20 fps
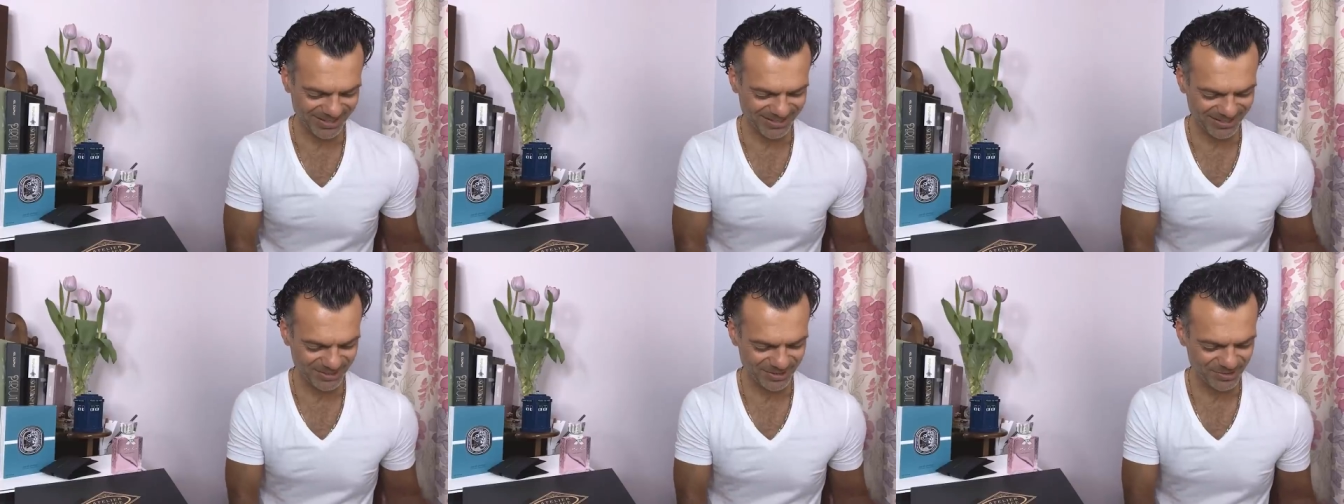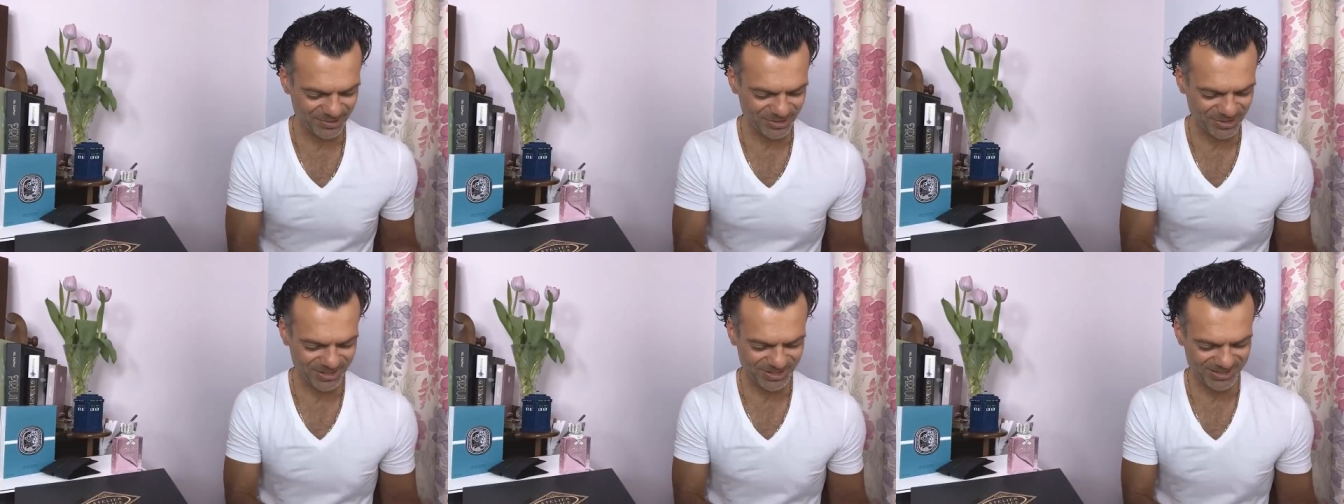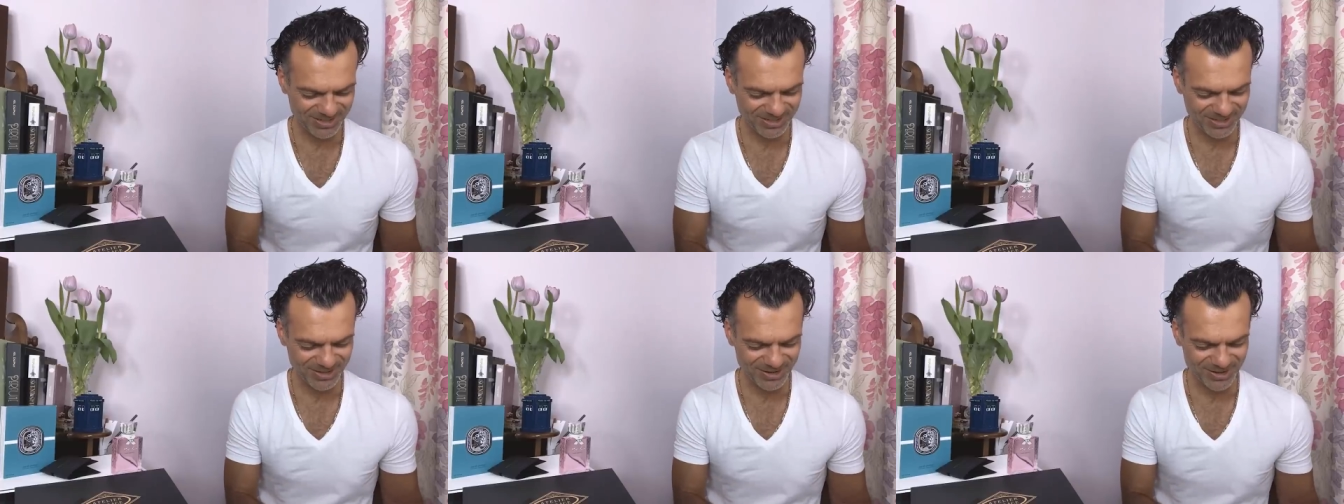It's not
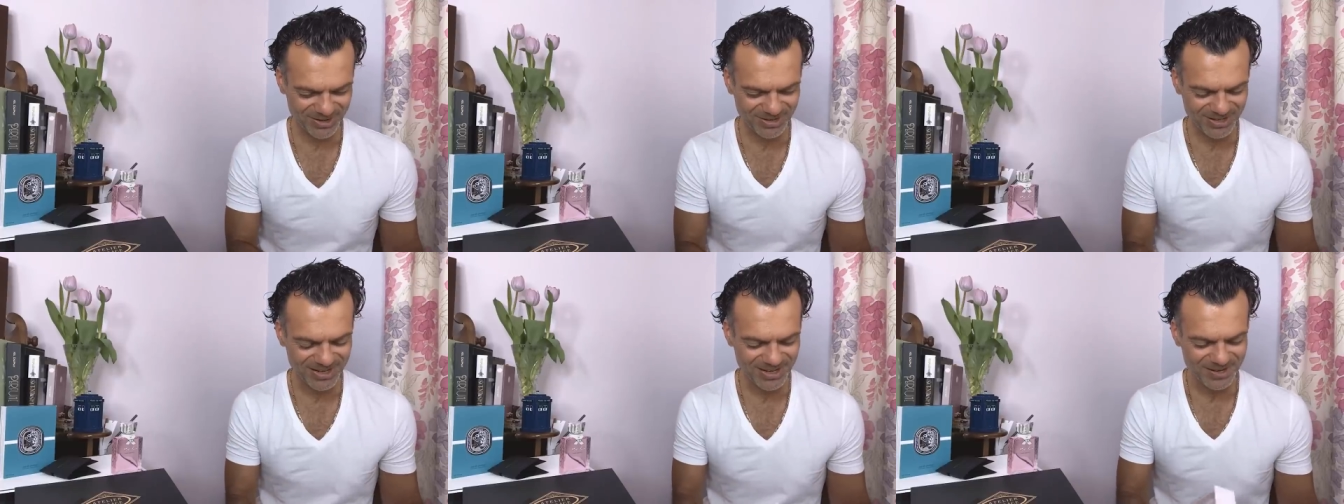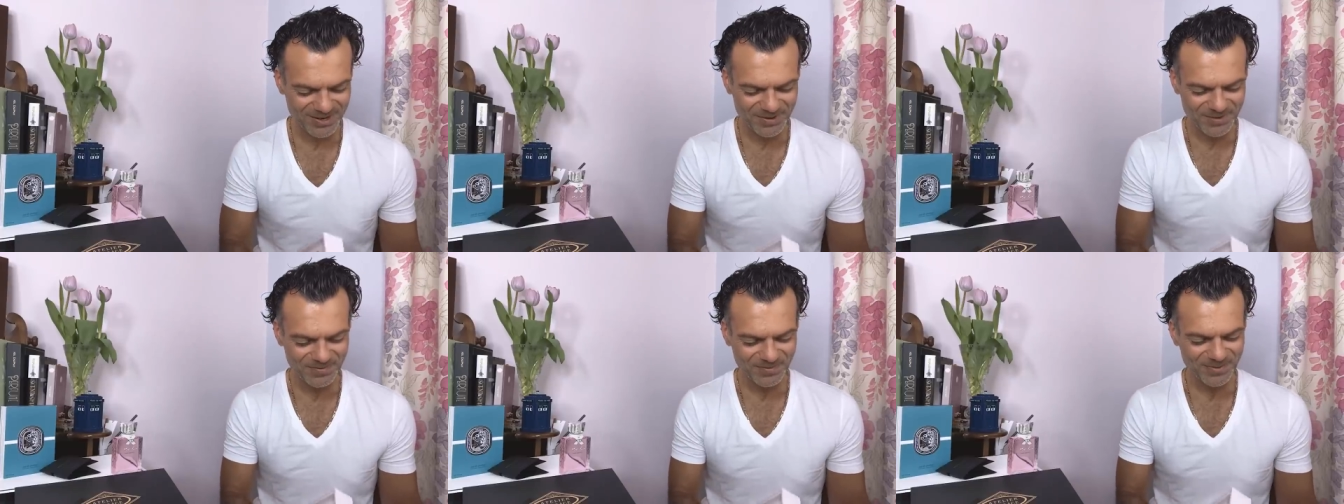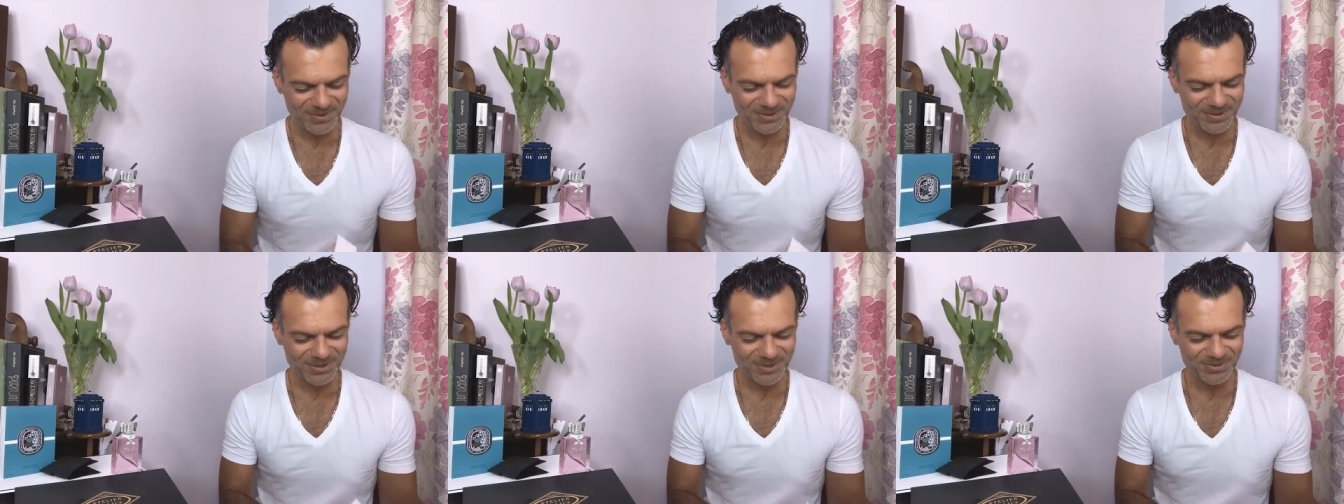just a card.
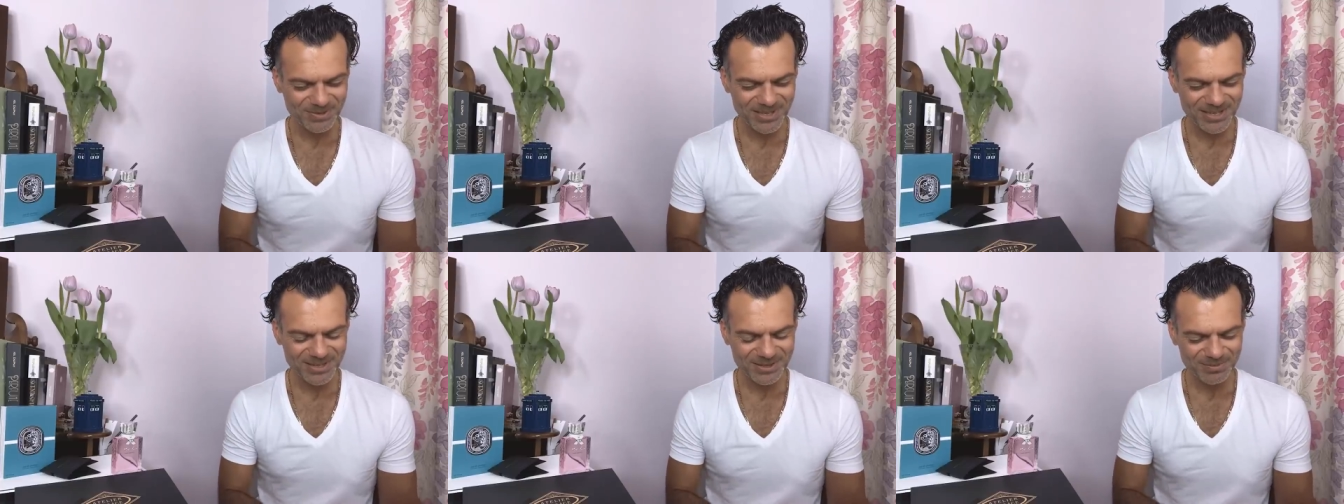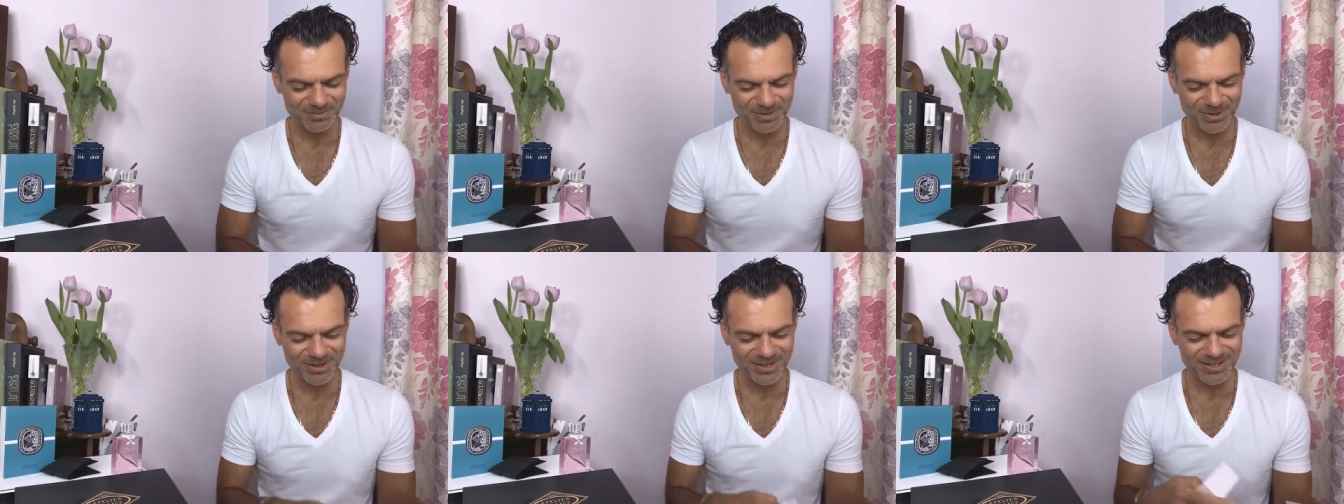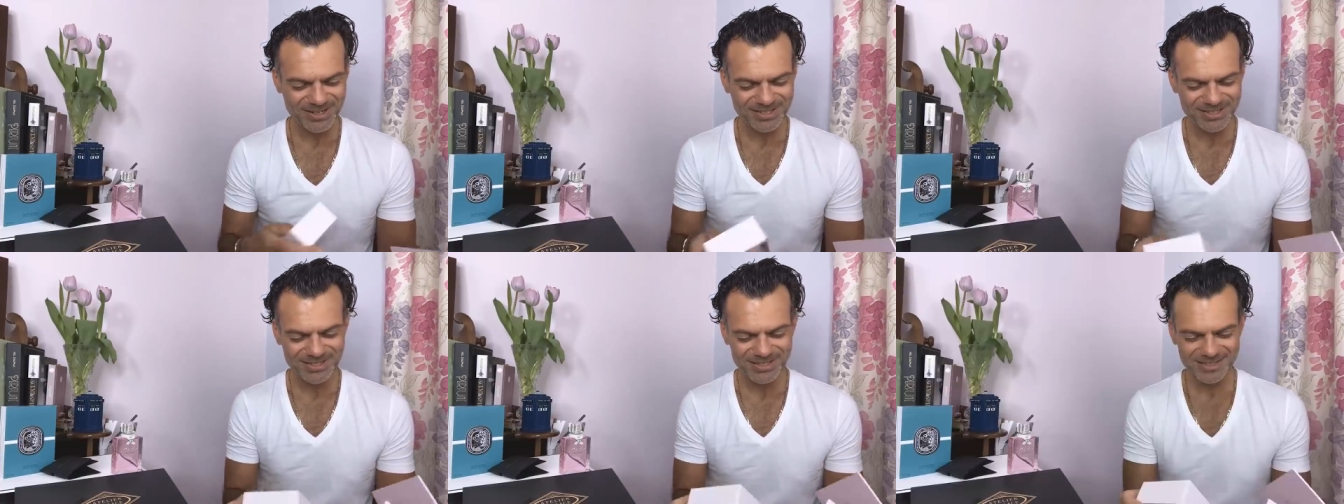So we get a
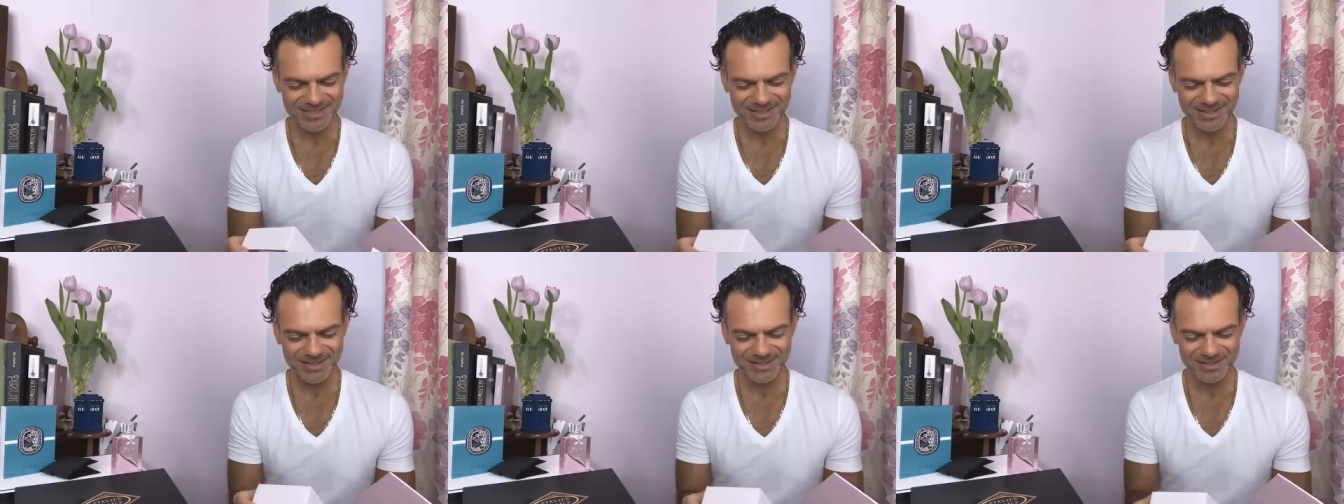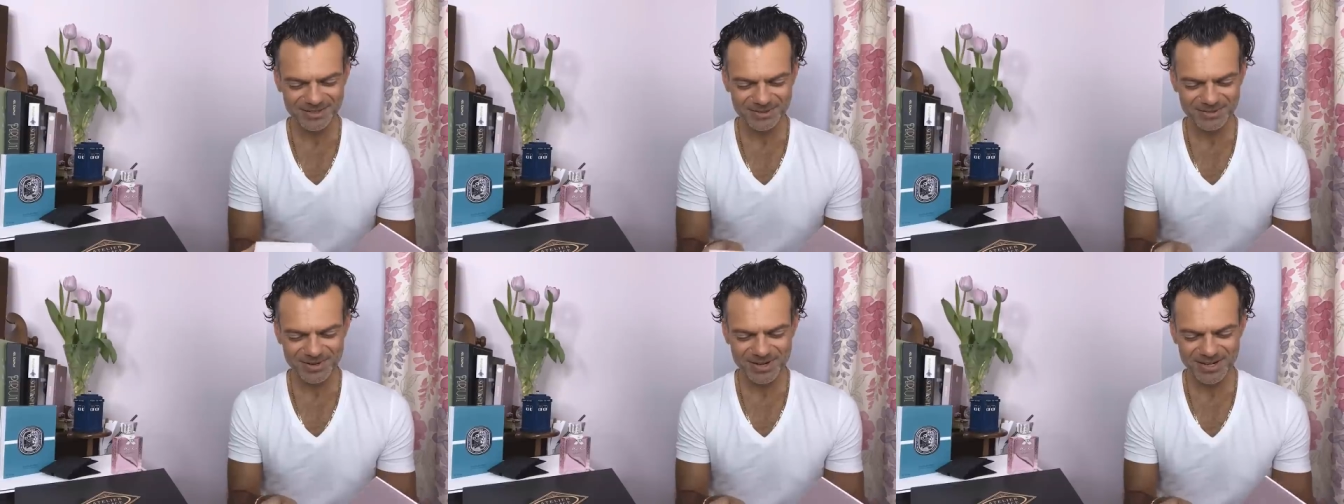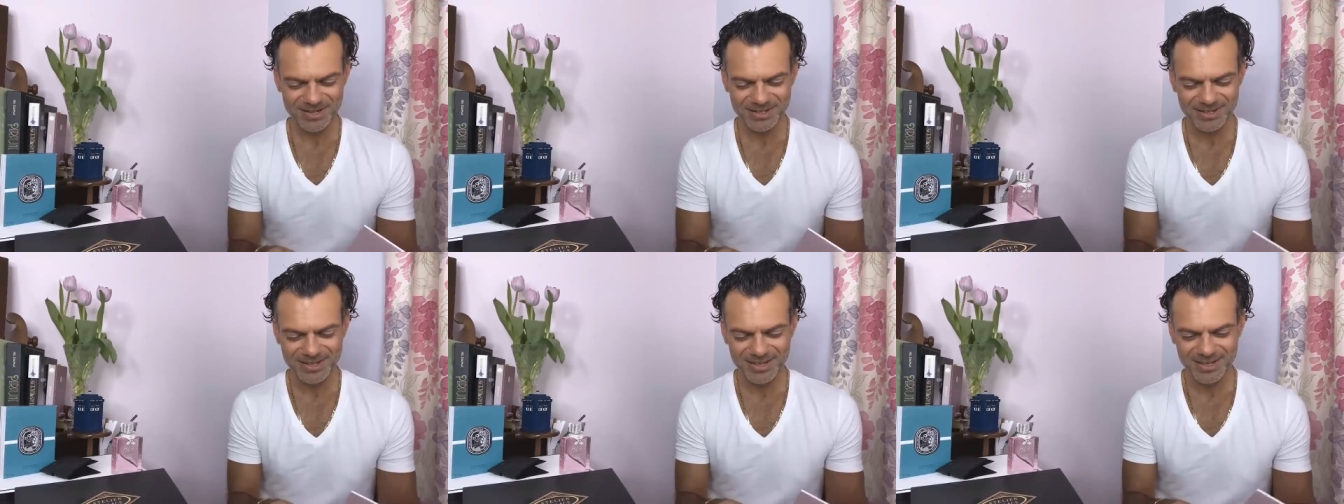booklet inside as
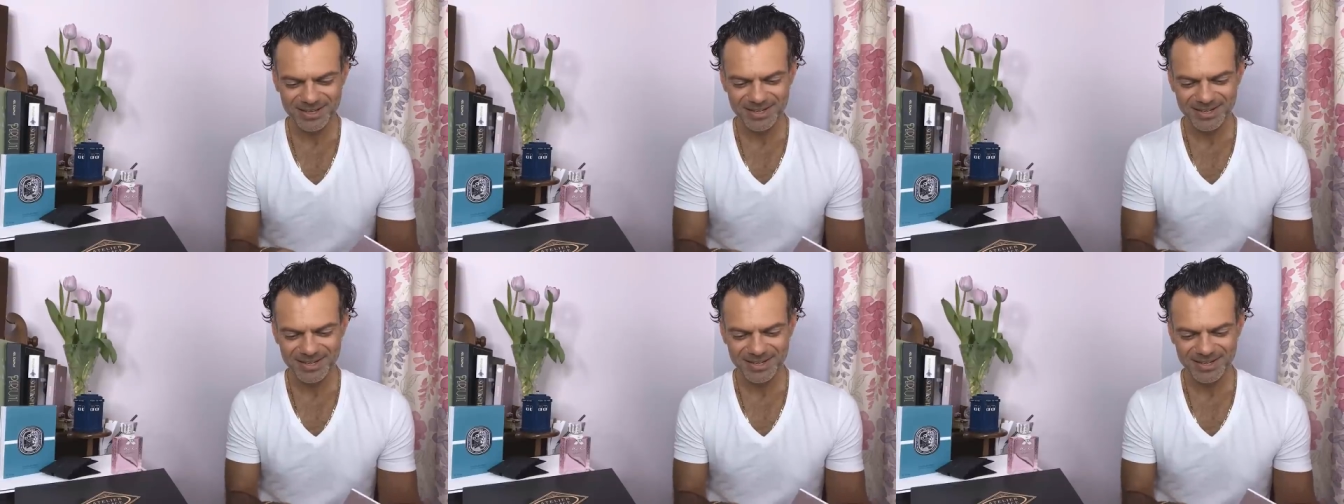well.